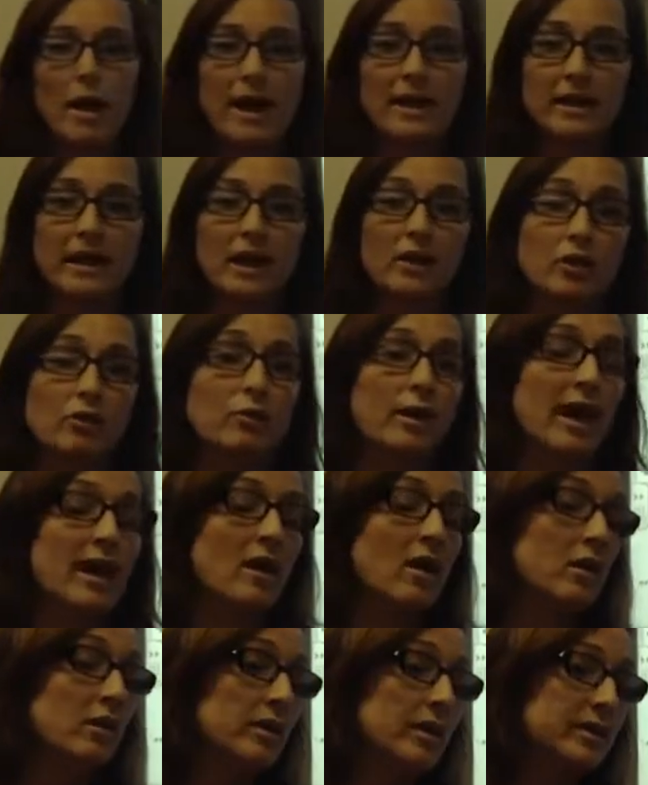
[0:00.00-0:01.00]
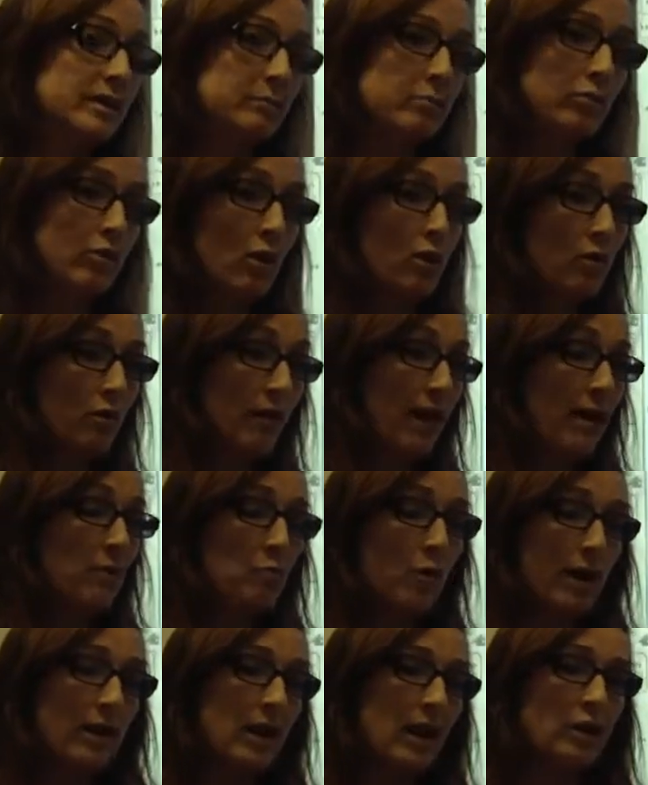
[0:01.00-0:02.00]
can you get on this program?
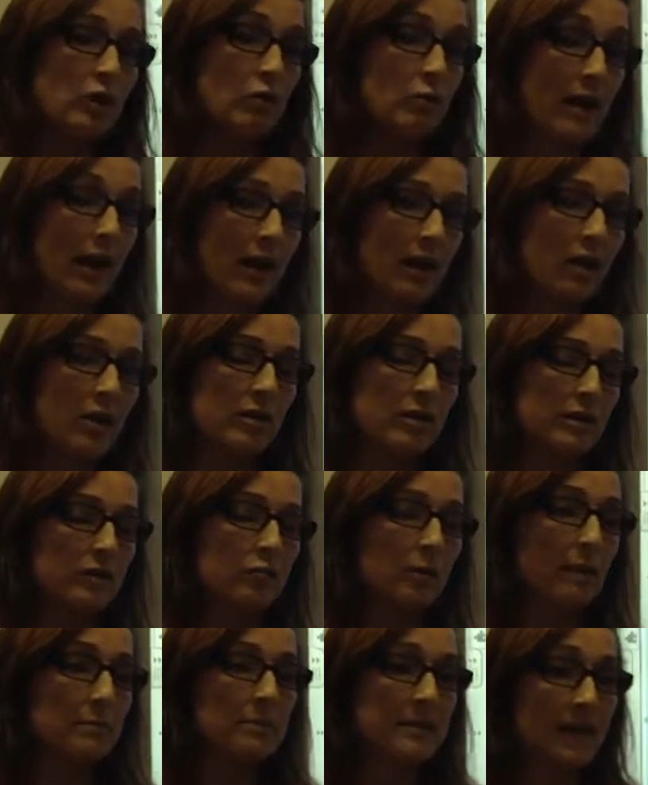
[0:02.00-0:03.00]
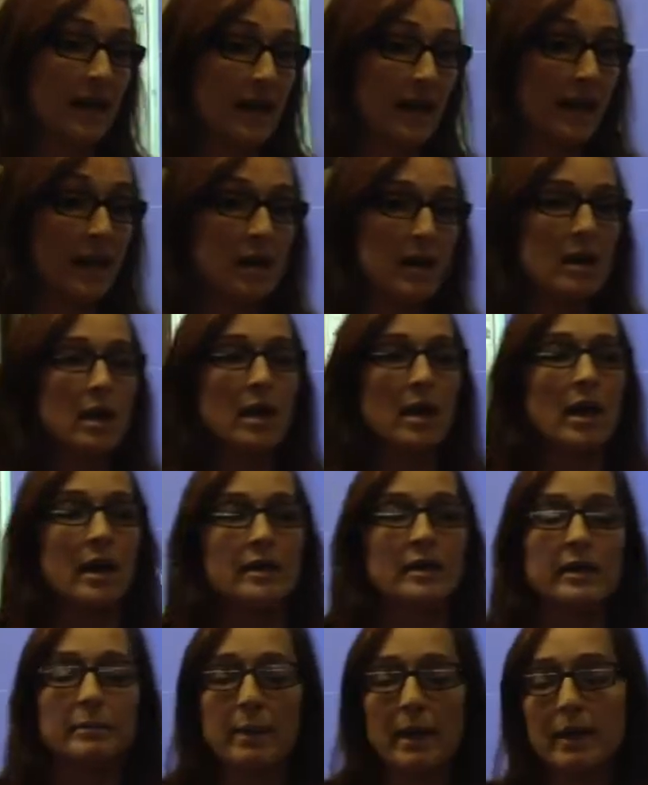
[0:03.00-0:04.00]
When can you get on this website and
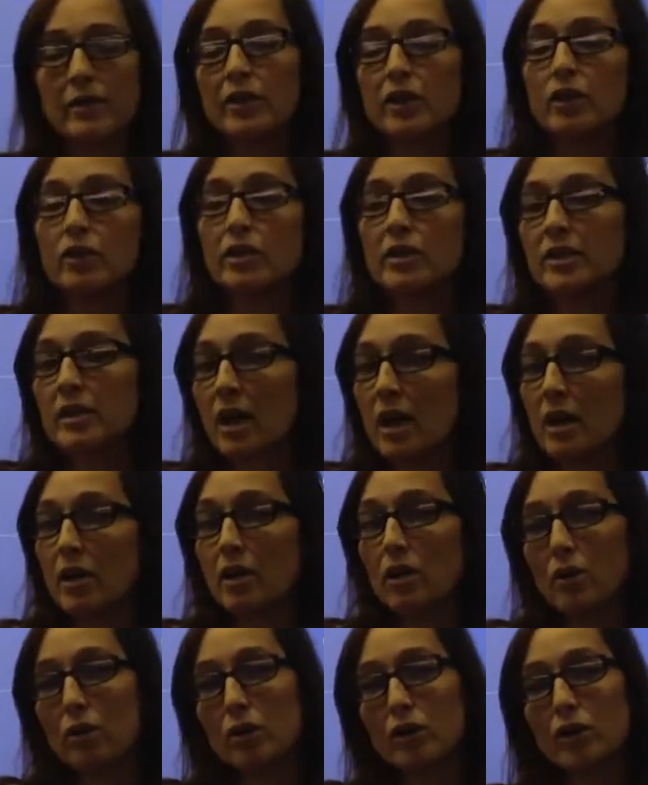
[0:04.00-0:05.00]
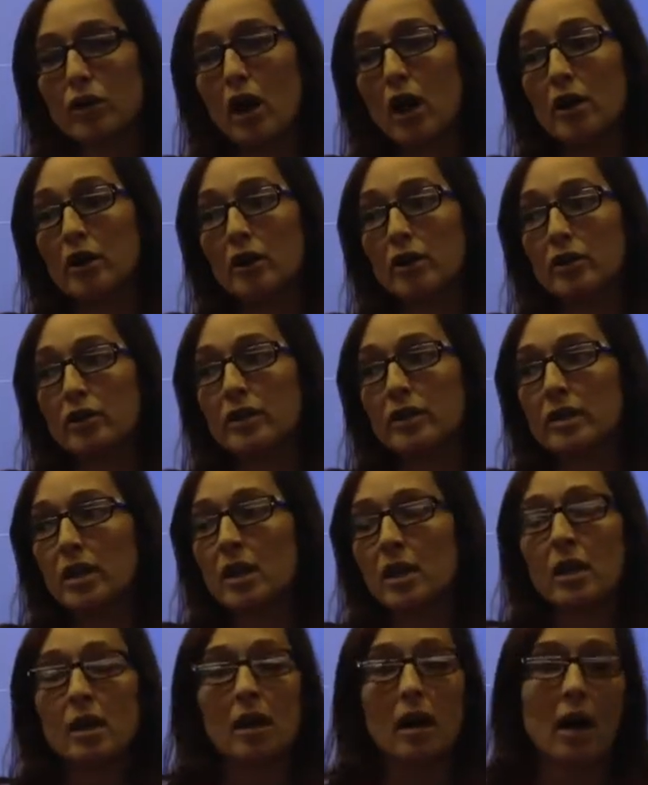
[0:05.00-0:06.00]
speak to your son or daughter's
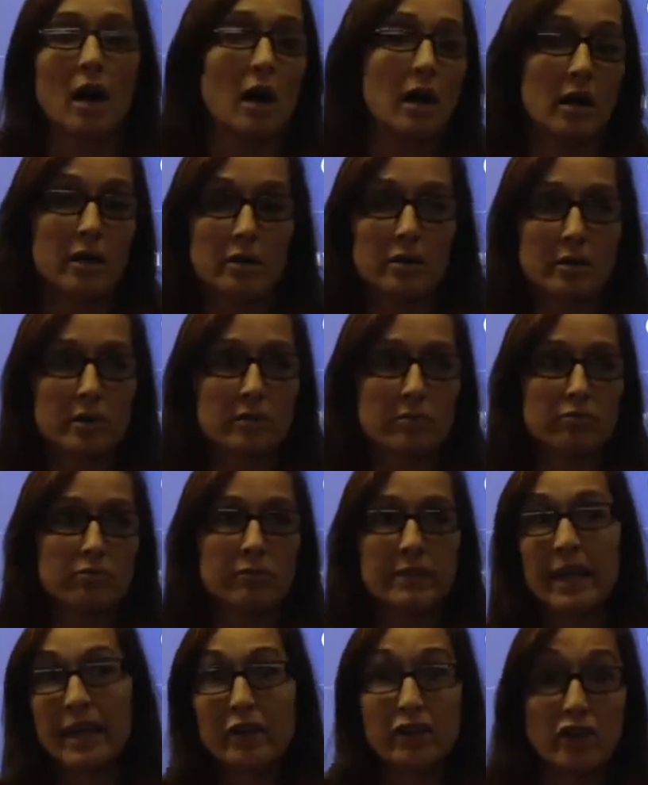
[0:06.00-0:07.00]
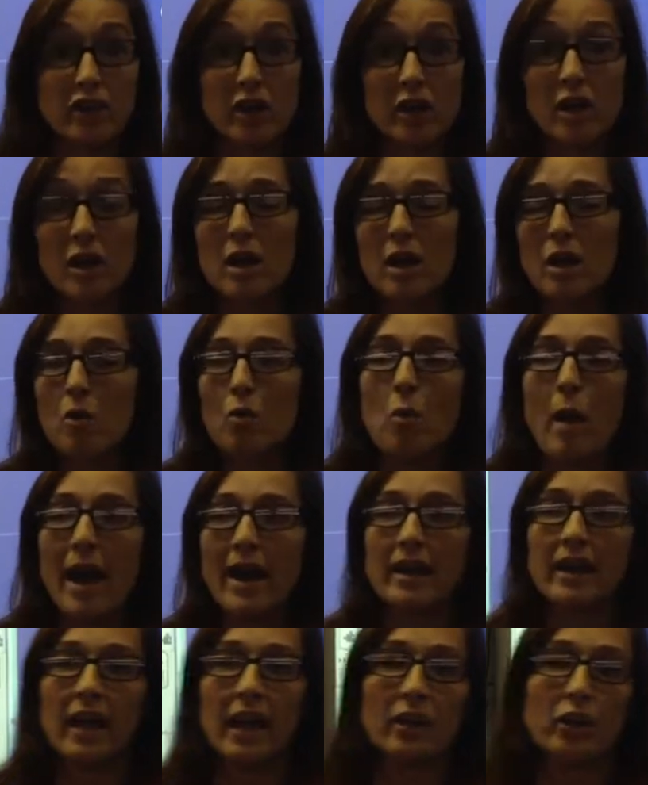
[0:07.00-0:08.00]
teacher?
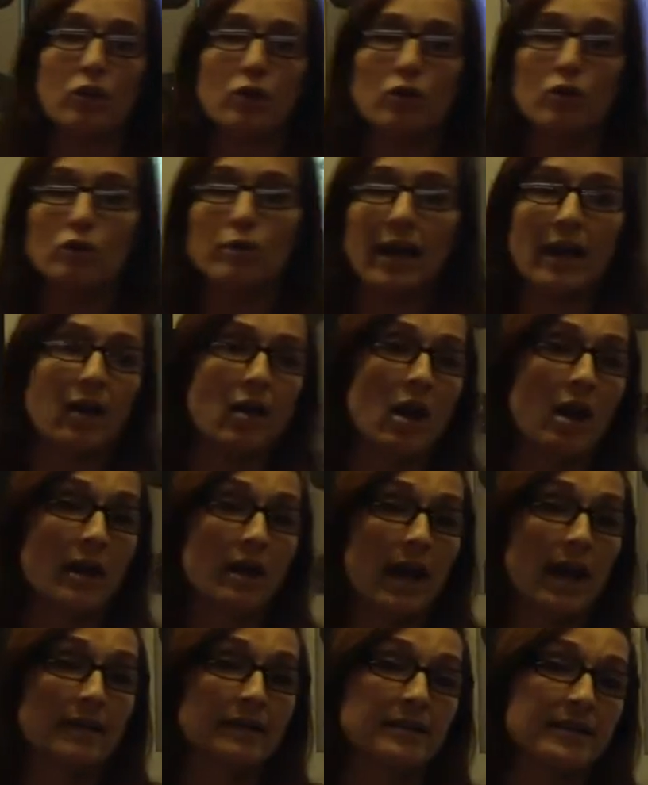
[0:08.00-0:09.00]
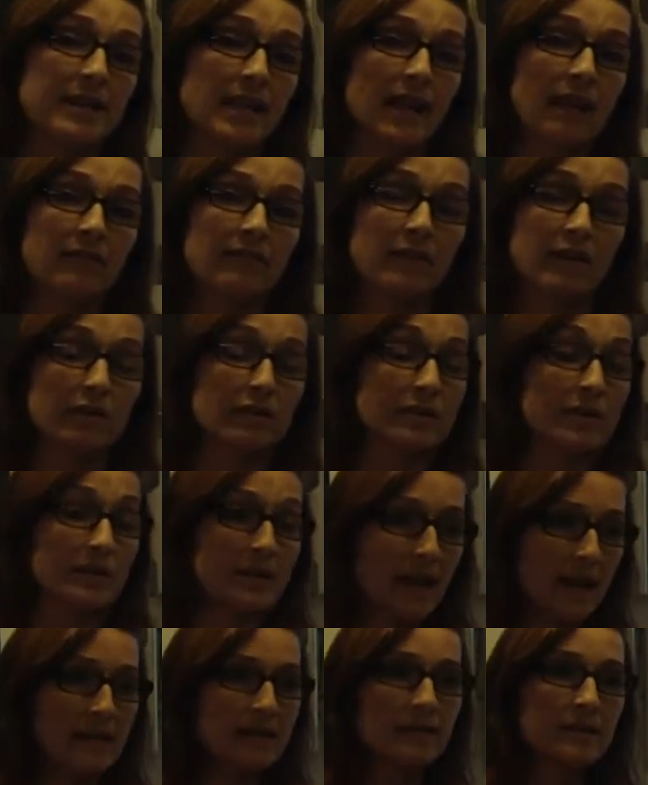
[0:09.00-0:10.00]
When can you get on and see if there's a
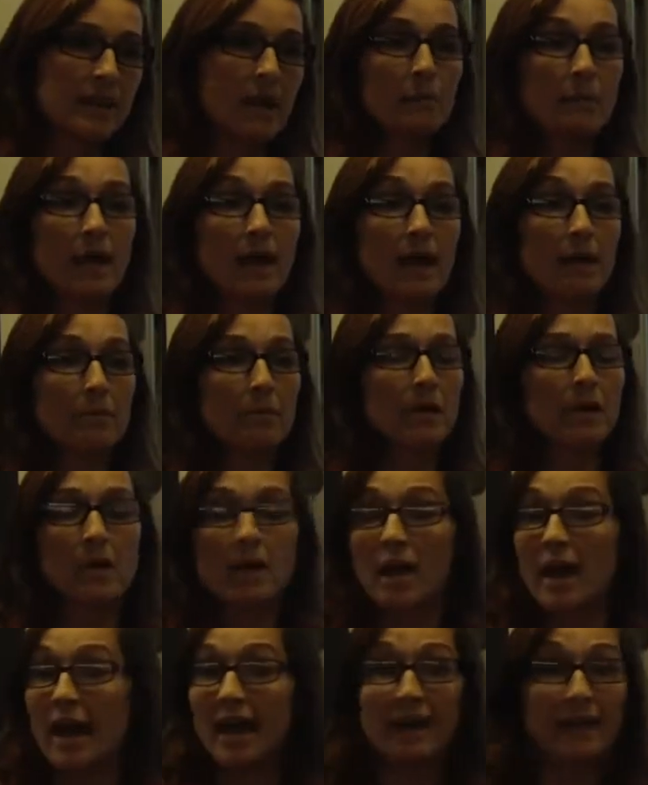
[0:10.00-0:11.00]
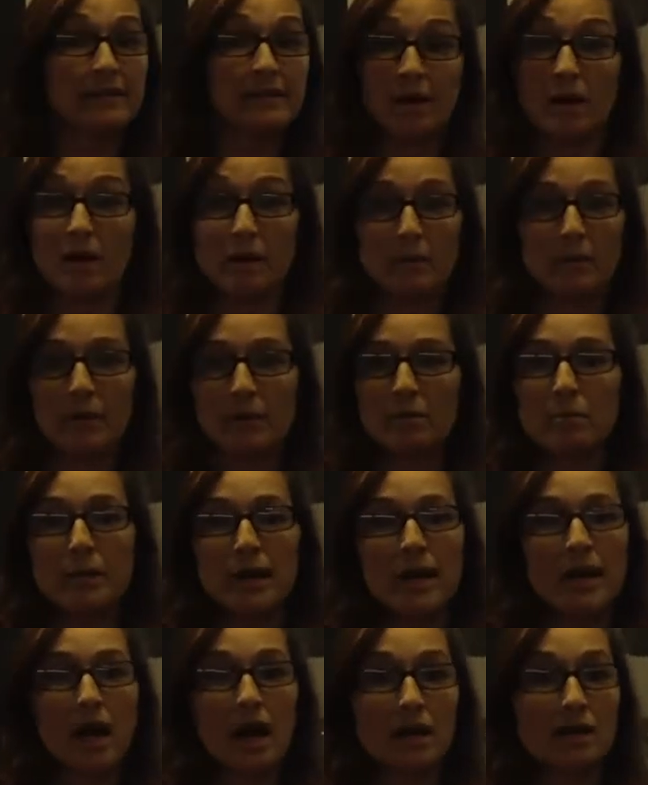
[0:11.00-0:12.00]
test coming up? Anytime,
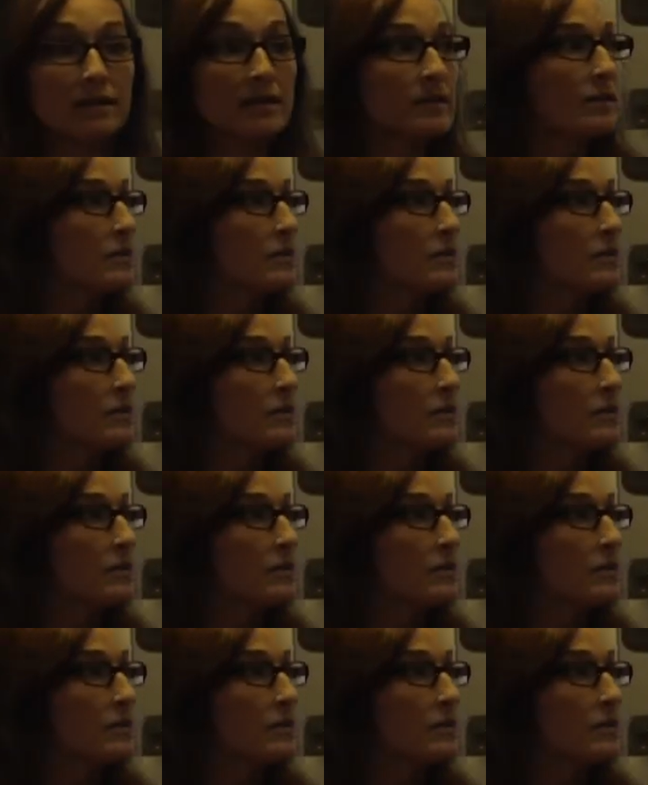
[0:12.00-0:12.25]
because